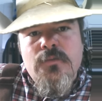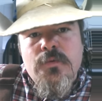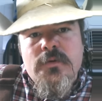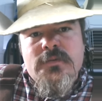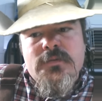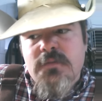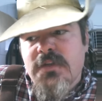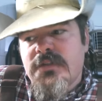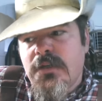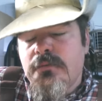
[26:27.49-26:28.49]
towards
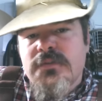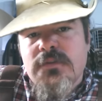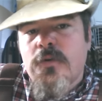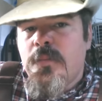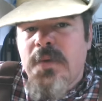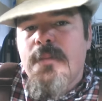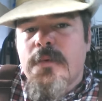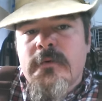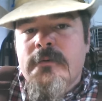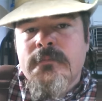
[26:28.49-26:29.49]
because he was cool people.